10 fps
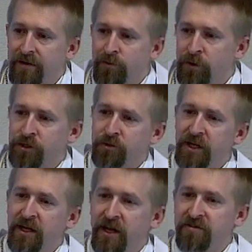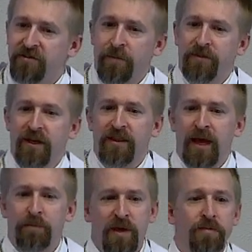we treat it as something
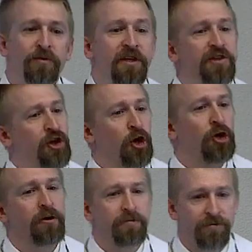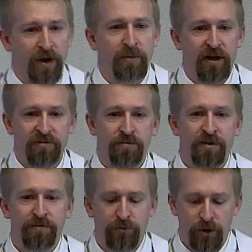that people need to earn from us
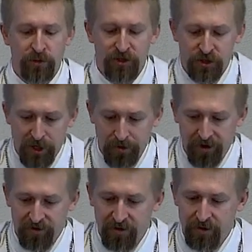before we share it.